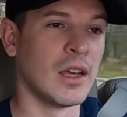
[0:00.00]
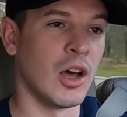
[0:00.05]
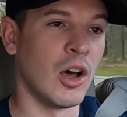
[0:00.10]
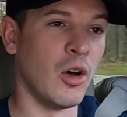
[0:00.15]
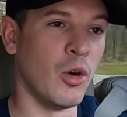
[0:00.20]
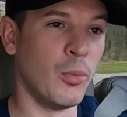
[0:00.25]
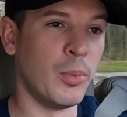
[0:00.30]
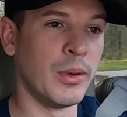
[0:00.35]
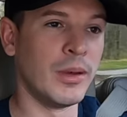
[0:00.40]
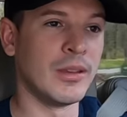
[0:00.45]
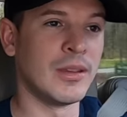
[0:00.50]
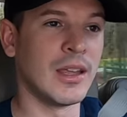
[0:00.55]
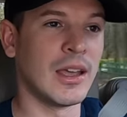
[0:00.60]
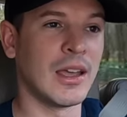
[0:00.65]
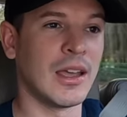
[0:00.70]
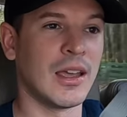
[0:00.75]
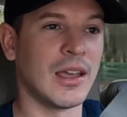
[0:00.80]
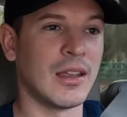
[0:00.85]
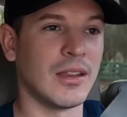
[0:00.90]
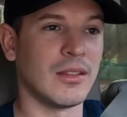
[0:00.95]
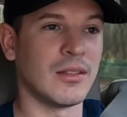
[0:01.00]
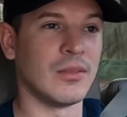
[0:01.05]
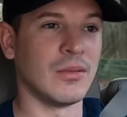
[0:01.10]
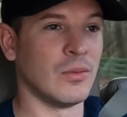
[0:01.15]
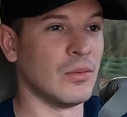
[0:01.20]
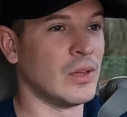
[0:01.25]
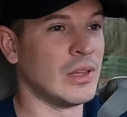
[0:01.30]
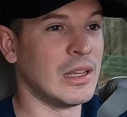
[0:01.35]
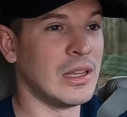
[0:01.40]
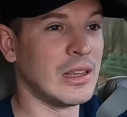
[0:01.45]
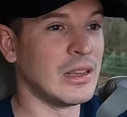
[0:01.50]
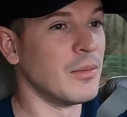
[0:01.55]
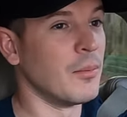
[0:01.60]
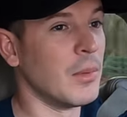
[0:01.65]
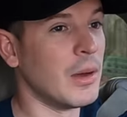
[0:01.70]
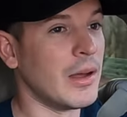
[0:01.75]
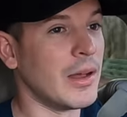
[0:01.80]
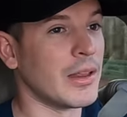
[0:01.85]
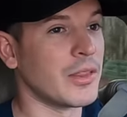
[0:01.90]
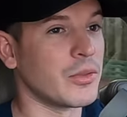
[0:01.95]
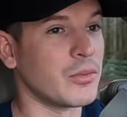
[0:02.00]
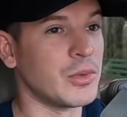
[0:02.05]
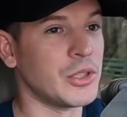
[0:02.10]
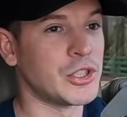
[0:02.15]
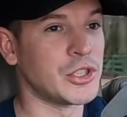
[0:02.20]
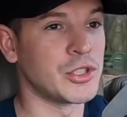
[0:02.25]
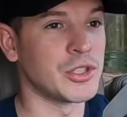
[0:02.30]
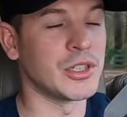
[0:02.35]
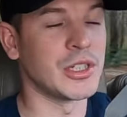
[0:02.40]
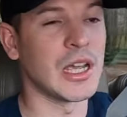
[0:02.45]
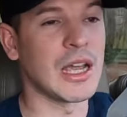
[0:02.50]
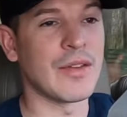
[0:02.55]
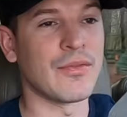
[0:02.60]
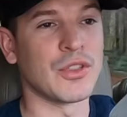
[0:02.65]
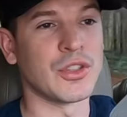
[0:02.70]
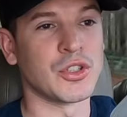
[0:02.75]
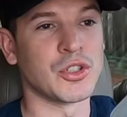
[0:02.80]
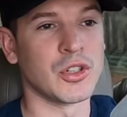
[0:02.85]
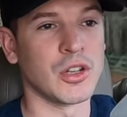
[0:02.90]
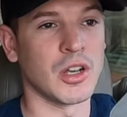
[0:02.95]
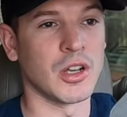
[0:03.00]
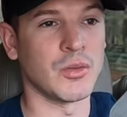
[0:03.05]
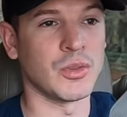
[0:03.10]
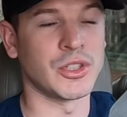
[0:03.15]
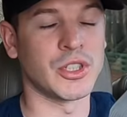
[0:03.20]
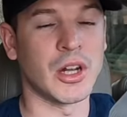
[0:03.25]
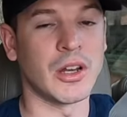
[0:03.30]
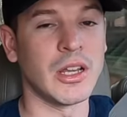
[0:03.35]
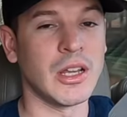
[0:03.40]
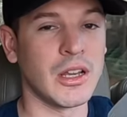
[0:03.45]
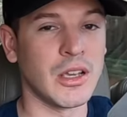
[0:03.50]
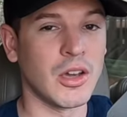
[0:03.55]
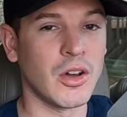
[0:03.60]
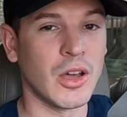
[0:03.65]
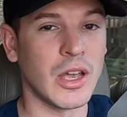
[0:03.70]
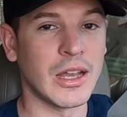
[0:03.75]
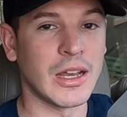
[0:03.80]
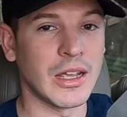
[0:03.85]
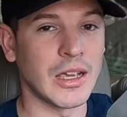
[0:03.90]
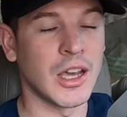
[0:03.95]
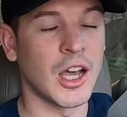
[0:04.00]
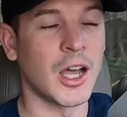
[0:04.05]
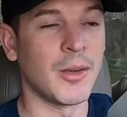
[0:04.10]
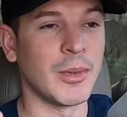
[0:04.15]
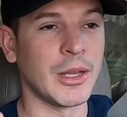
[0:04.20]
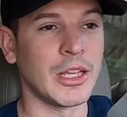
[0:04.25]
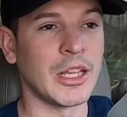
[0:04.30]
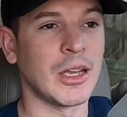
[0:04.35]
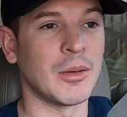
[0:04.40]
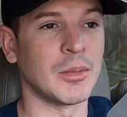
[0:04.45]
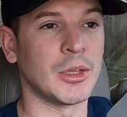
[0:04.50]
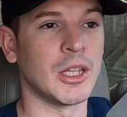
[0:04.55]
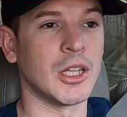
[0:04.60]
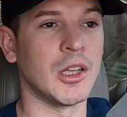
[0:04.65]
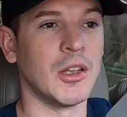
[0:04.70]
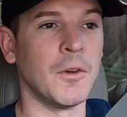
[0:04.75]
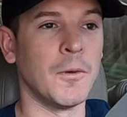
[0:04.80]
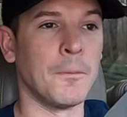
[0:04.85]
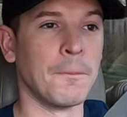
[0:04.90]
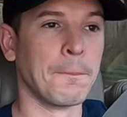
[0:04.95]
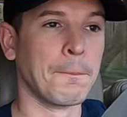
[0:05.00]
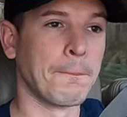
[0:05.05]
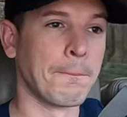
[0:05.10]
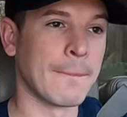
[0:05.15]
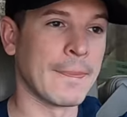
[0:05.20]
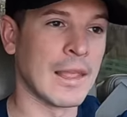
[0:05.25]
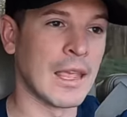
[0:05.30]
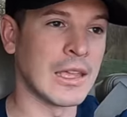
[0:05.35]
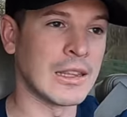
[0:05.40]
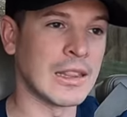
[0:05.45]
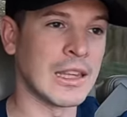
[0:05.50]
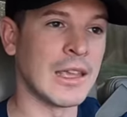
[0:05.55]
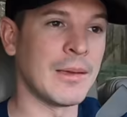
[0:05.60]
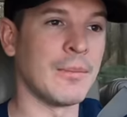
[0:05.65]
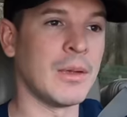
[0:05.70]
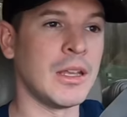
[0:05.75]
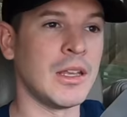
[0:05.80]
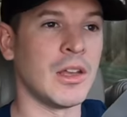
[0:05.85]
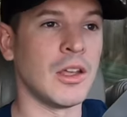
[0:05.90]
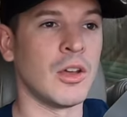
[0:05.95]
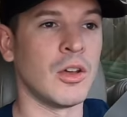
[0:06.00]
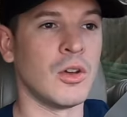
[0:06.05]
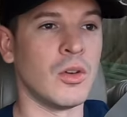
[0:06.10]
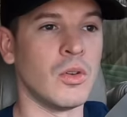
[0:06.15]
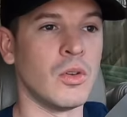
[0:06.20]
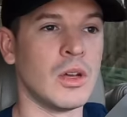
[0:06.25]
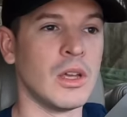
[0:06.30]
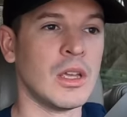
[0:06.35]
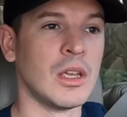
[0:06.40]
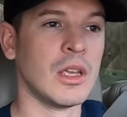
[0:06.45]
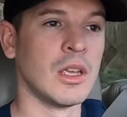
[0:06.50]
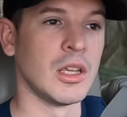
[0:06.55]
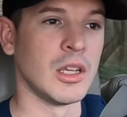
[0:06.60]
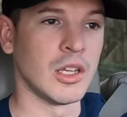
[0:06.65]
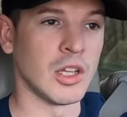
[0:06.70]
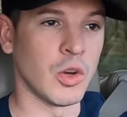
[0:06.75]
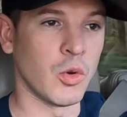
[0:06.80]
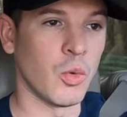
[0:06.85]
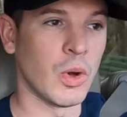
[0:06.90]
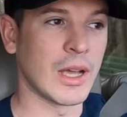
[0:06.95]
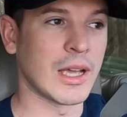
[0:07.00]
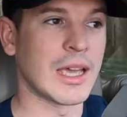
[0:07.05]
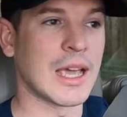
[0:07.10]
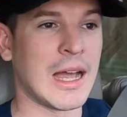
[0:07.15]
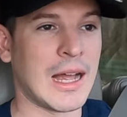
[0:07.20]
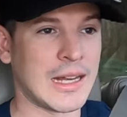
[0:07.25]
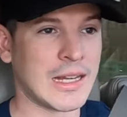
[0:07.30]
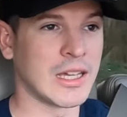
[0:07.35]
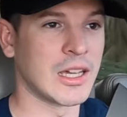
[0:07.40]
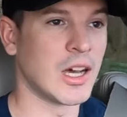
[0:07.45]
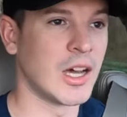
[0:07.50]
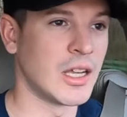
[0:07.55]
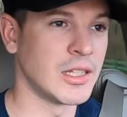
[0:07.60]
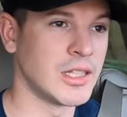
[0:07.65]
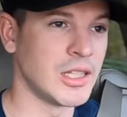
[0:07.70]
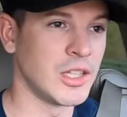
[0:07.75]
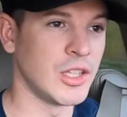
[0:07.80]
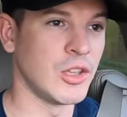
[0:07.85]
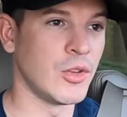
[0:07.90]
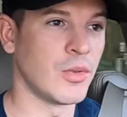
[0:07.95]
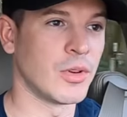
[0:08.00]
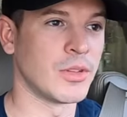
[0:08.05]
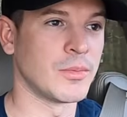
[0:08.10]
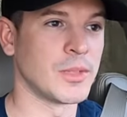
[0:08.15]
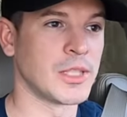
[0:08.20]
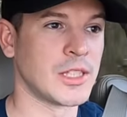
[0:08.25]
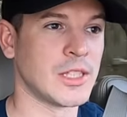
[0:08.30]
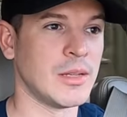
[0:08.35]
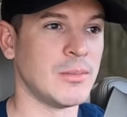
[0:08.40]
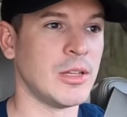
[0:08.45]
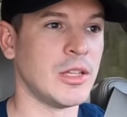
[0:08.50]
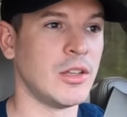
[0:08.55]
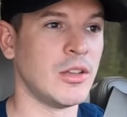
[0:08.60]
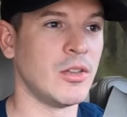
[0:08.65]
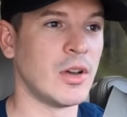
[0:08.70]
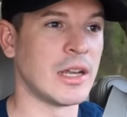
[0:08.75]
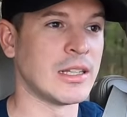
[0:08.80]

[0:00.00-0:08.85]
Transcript: Hoping that within the month we should have the truck, which y'all need to go ahead and comment down below and let me know, you know, what kind of content you want to see me do.